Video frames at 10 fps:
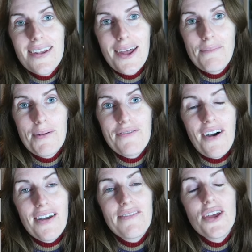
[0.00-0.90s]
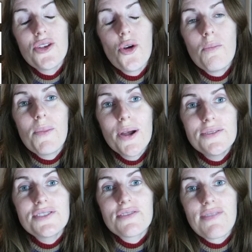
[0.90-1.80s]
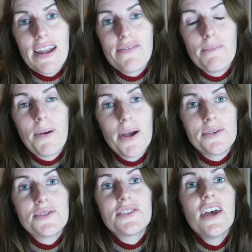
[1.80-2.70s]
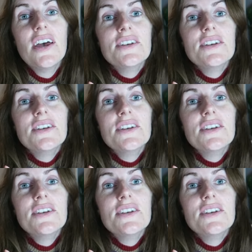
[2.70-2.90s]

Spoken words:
Number 5, your most relevant posts.